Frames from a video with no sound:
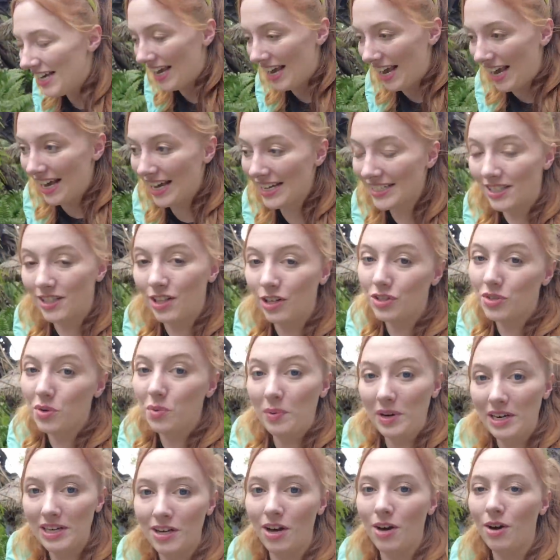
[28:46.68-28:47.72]
and there's a
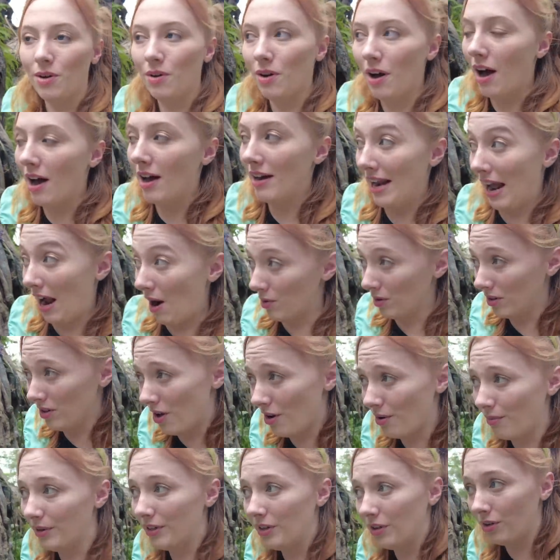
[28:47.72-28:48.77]
window, an
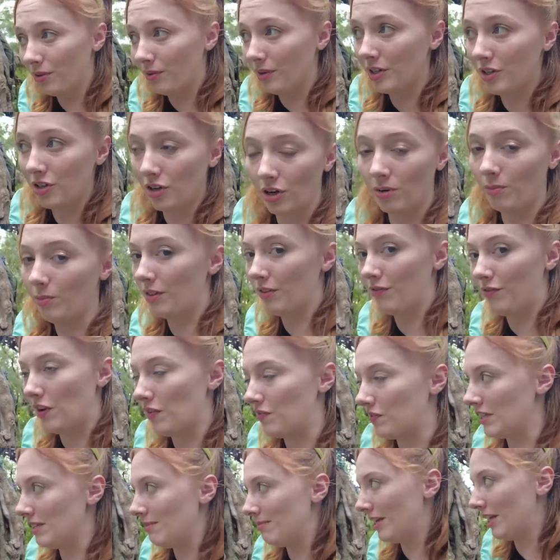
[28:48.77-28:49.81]
hour-long window to return with a
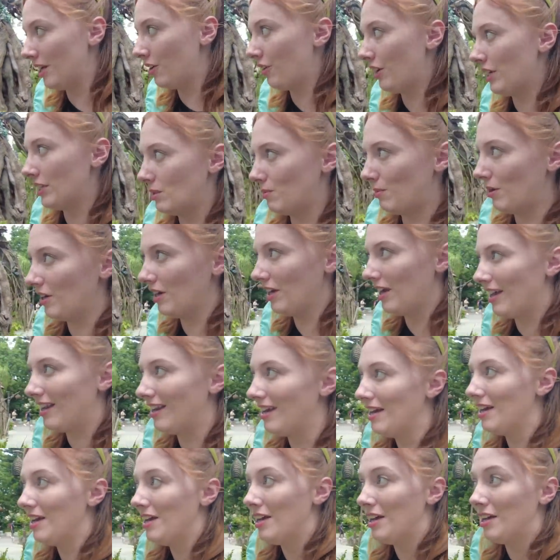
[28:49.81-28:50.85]
fifteen minute grace period.
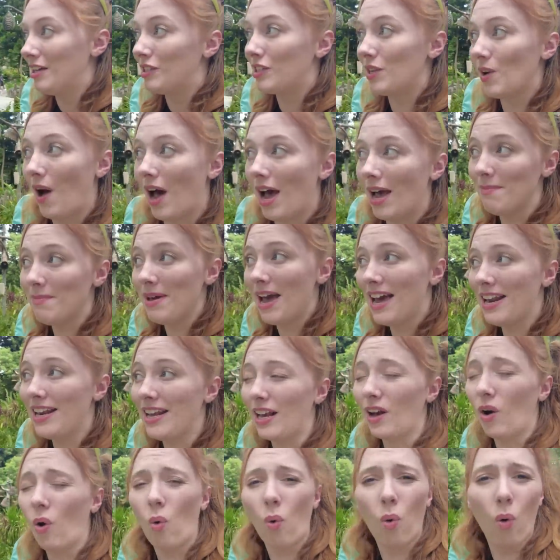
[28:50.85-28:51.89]
So I'm heading,
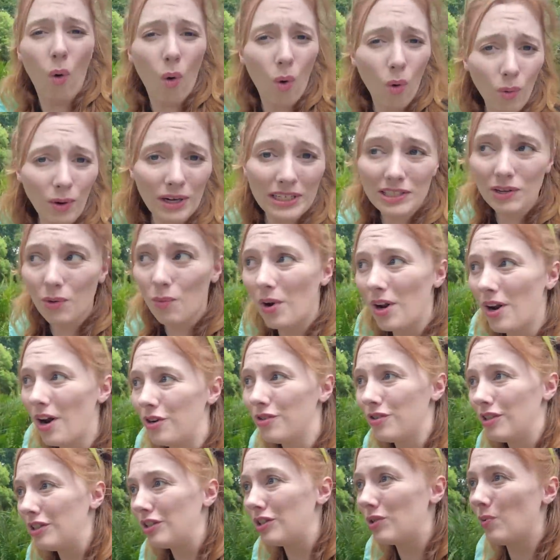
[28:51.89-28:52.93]
ooh, it's a one
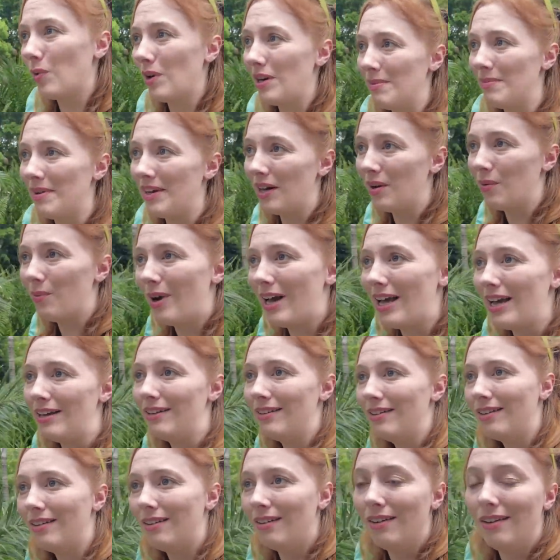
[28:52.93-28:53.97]
hundred twenty minute wait.
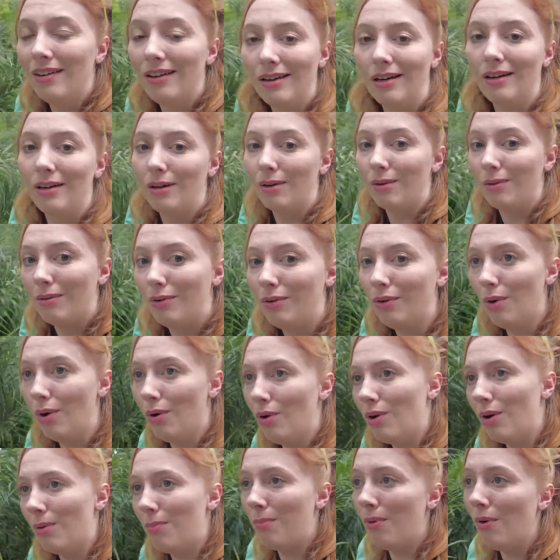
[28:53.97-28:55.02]
Ooh,
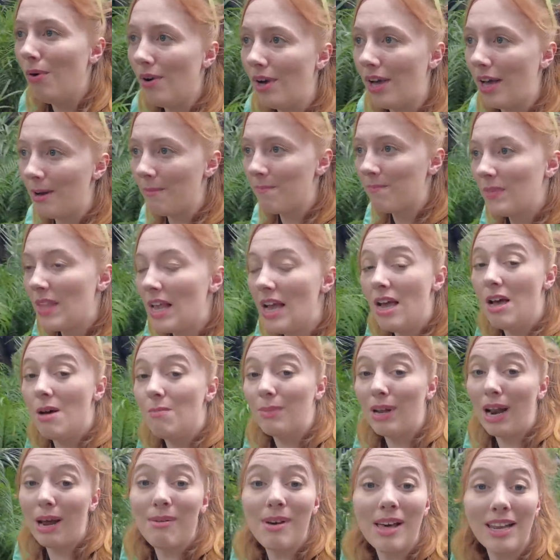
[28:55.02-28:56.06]
boy.
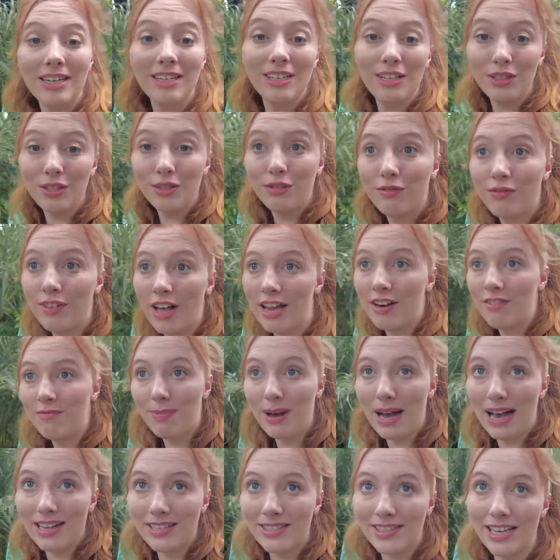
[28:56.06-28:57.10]
But I'm headed to do Flight of
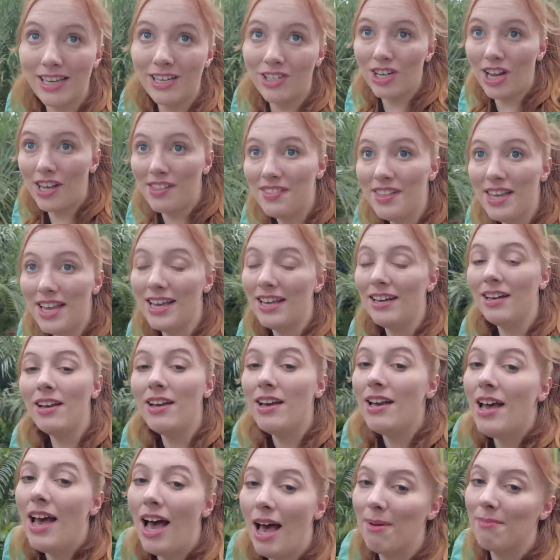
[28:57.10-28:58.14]
Passage, and then
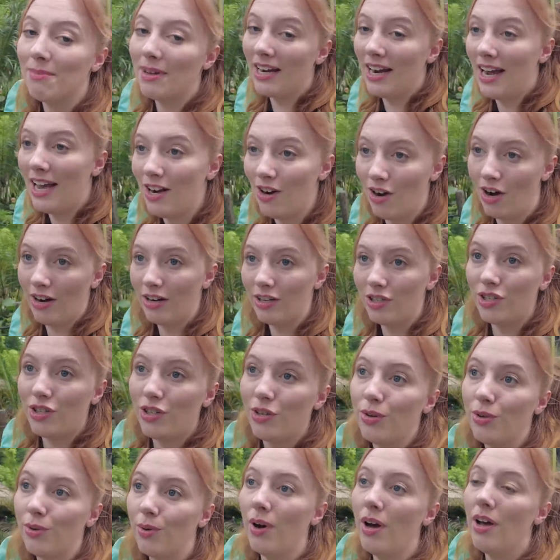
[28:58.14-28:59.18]
I'm gonna head on
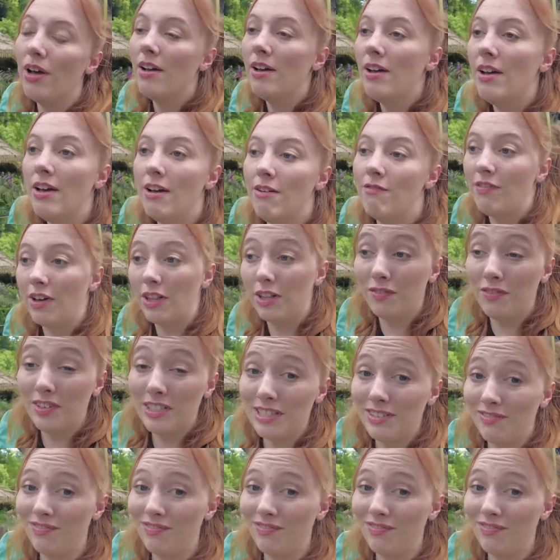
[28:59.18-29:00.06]
to Feathered Friends